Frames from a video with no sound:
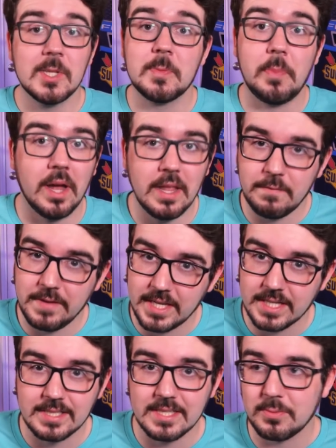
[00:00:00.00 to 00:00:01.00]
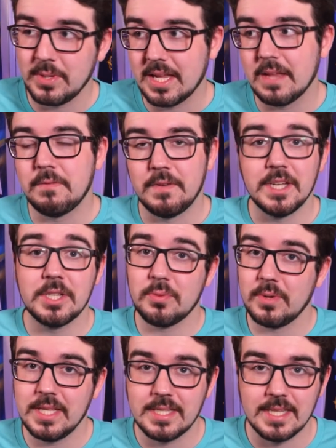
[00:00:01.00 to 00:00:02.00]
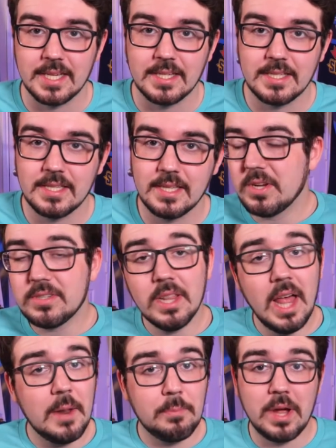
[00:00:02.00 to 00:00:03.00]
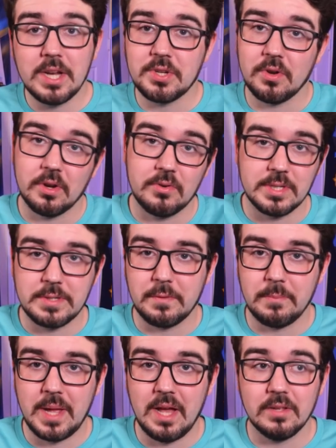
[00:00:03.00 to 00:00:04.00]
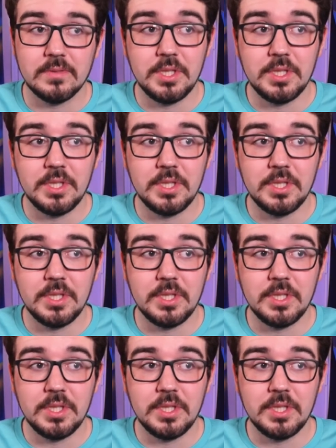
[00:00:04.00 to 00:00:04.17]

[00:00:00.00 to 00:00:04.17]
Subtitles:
spun at Phoenix this weekend, finished 26th. There's a lot of pressure on Christopher Bell.